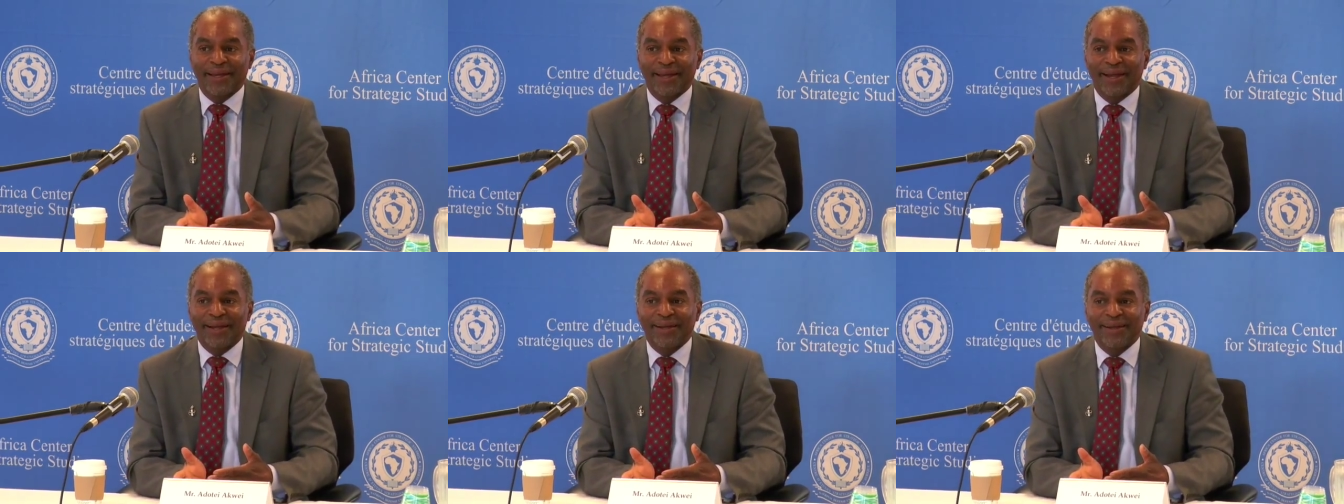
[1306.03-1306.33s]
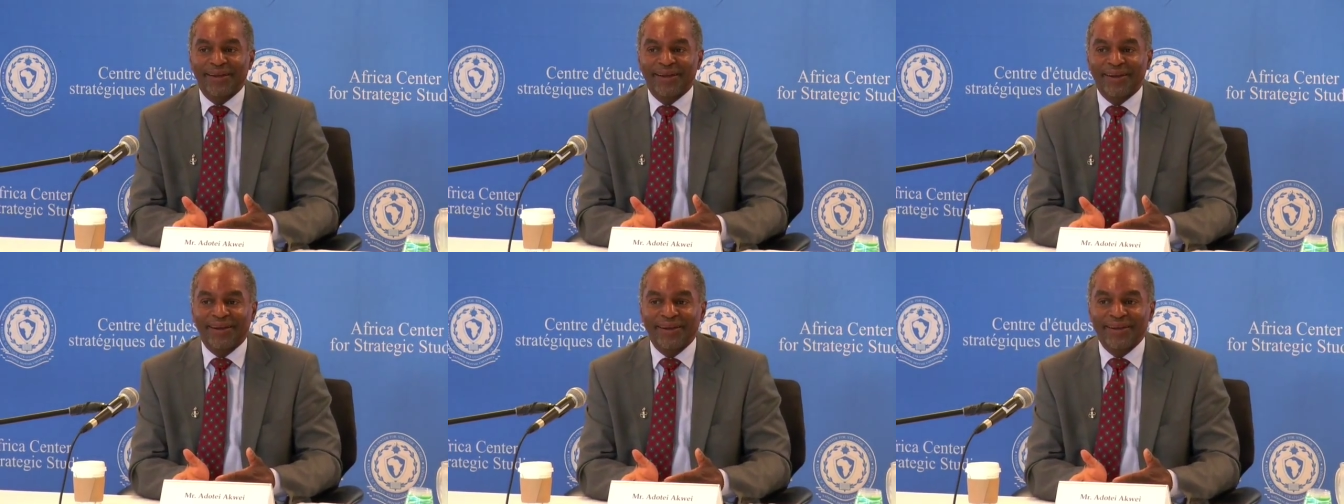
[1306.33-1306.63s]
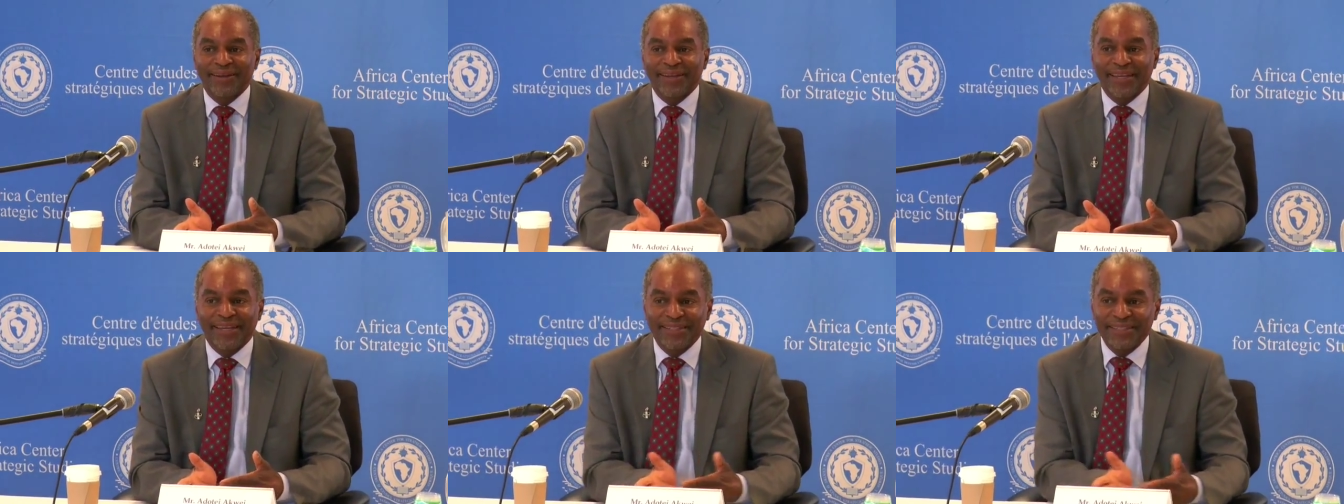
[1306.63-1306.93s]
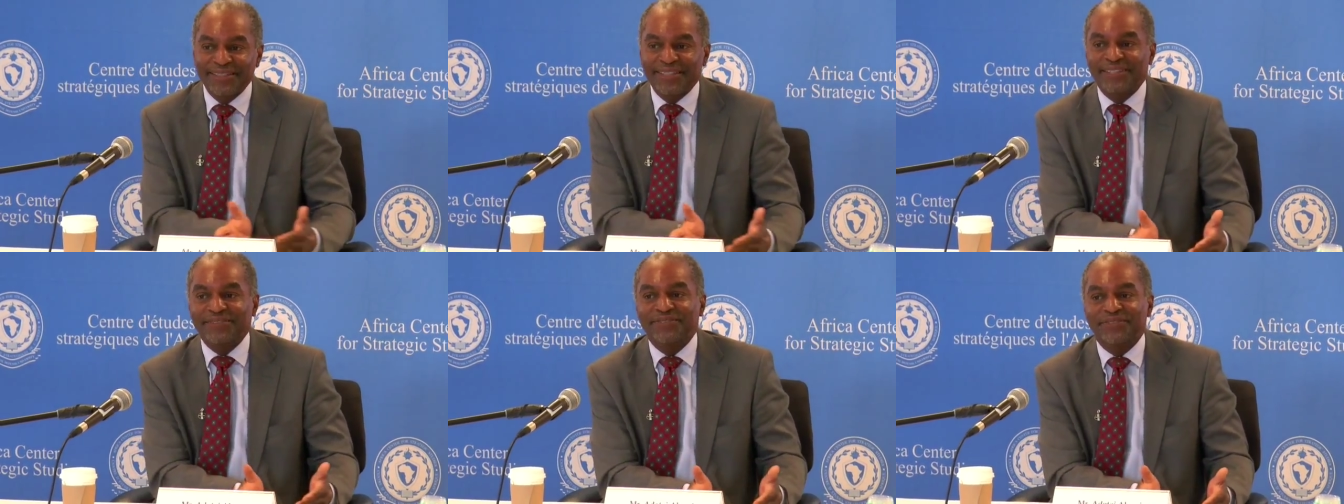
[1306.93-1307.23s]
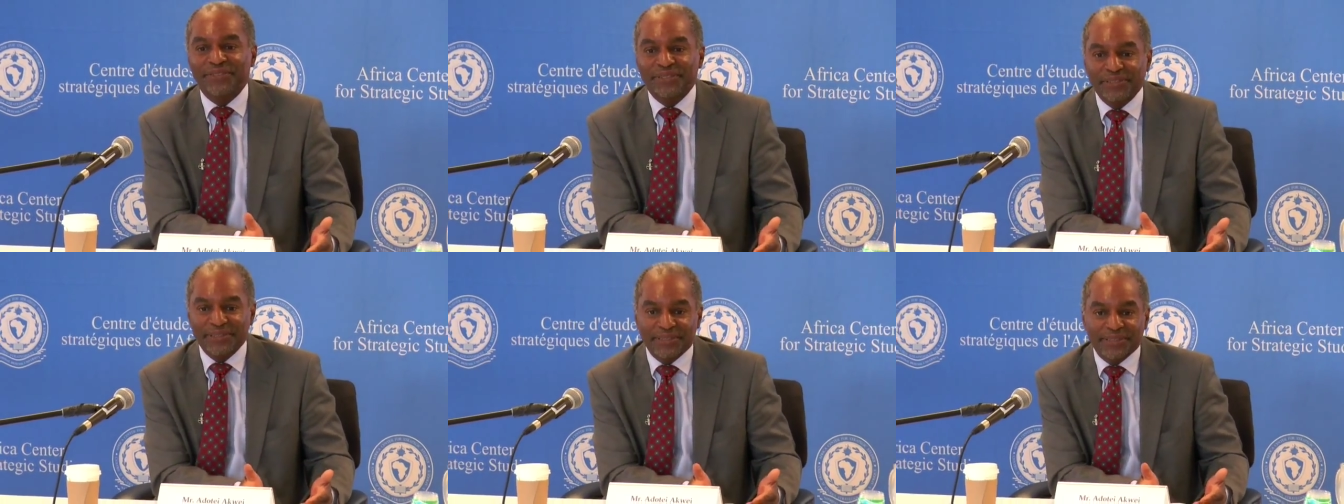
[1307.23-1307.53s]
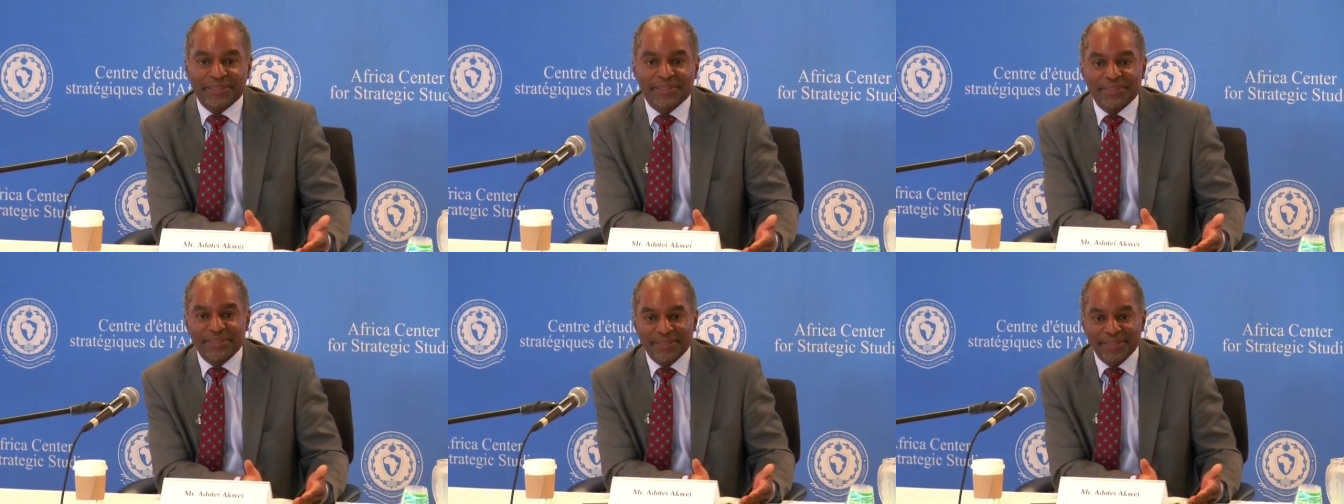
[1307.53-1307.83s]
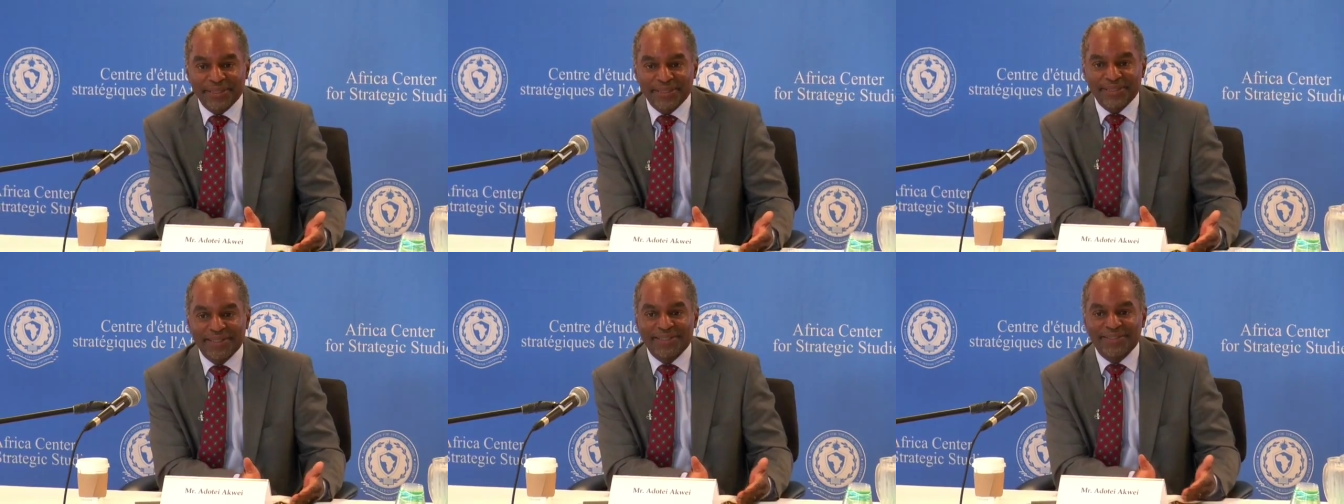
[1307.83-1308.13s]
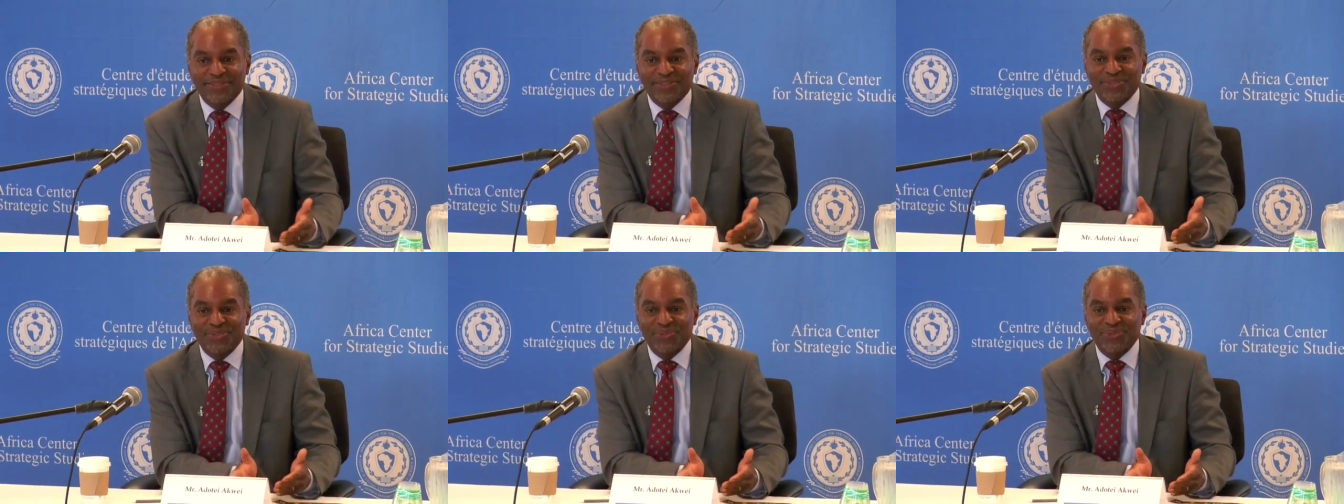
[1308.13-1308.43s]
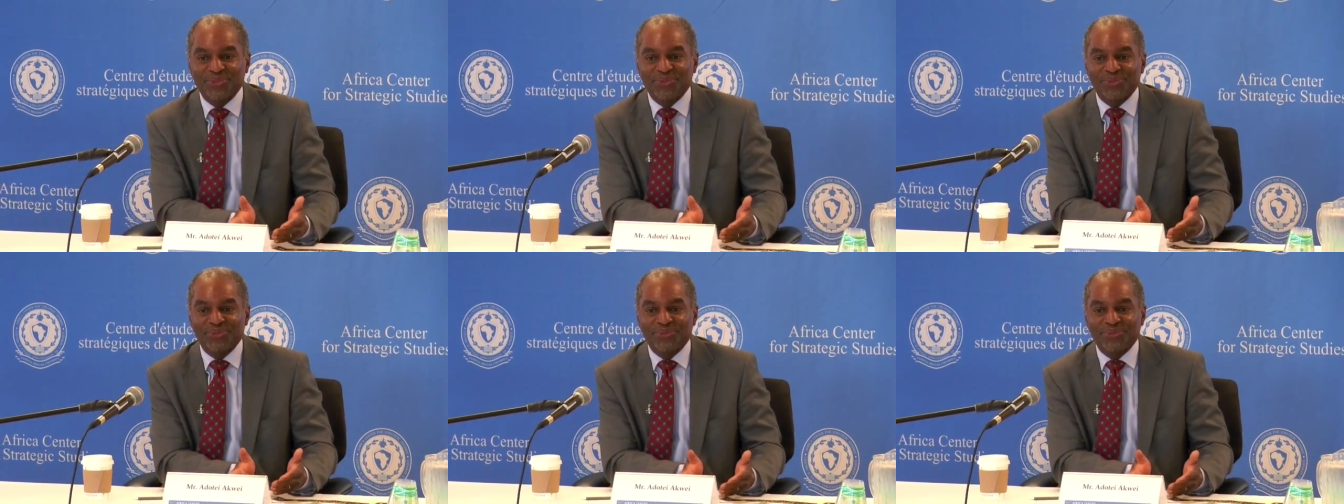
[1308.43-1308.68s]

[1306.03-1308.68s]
are, are indifferent to